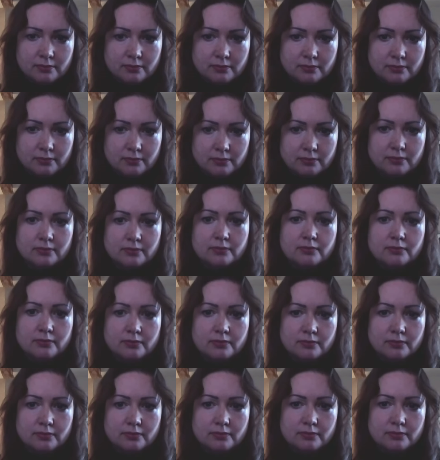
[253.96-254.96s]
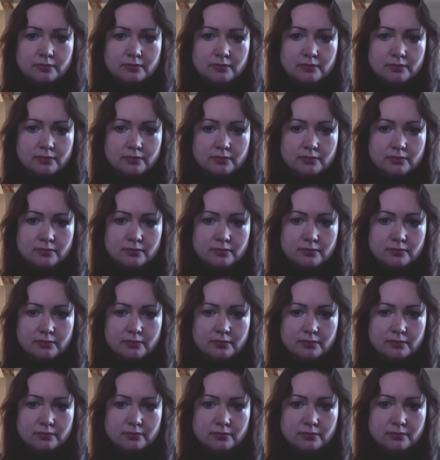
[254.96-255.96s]

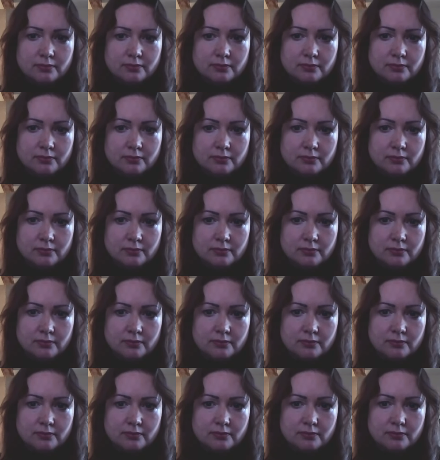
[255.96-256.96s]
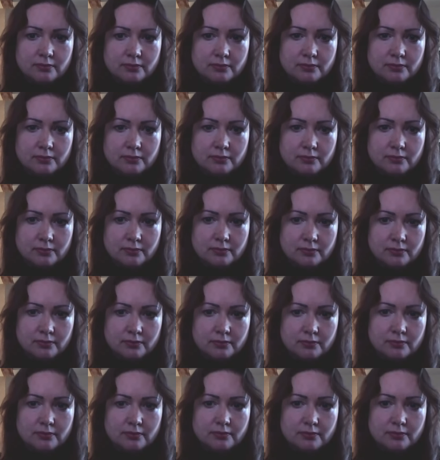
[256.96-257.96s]

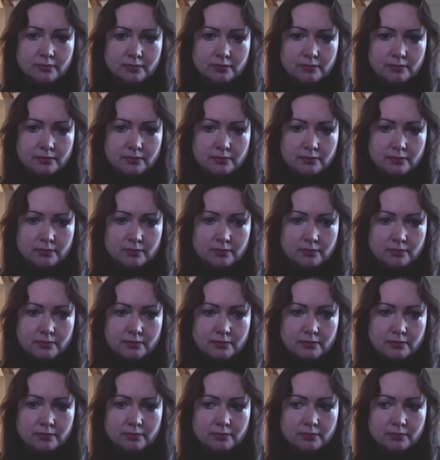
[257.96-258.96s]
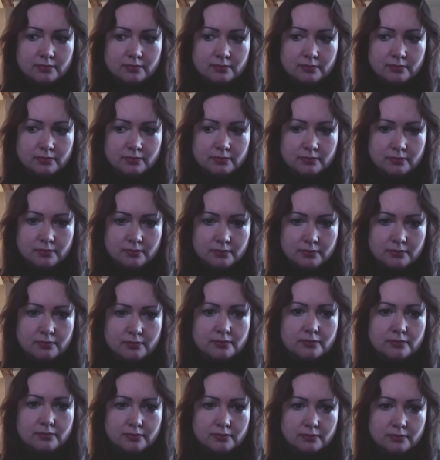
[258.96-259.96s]

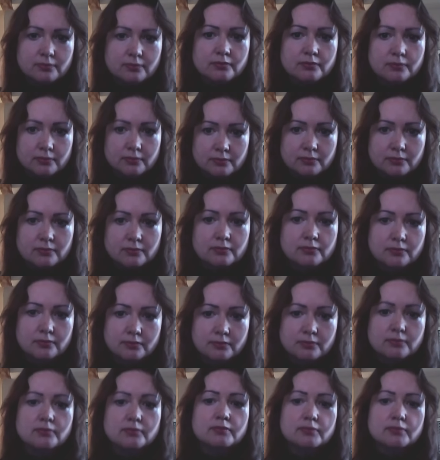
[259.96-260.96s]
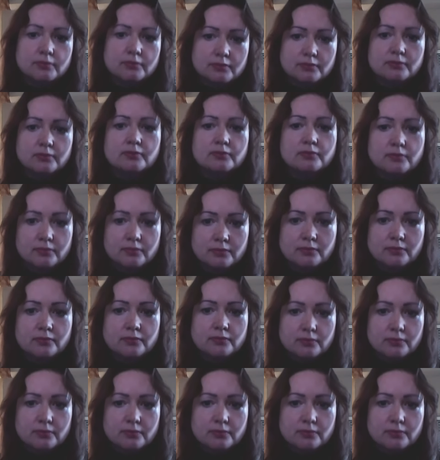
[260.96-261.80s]
No words are spoken by the person on screen.